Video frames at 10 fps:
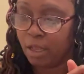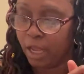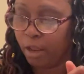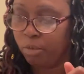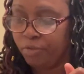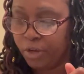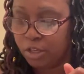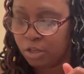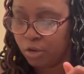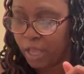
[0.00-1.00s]
And we're
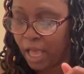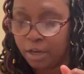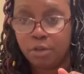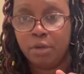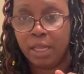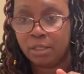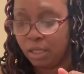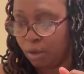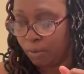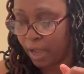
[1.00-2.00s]
finna show you how to do that
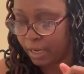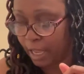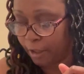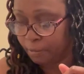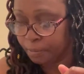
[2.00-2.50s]
step right now.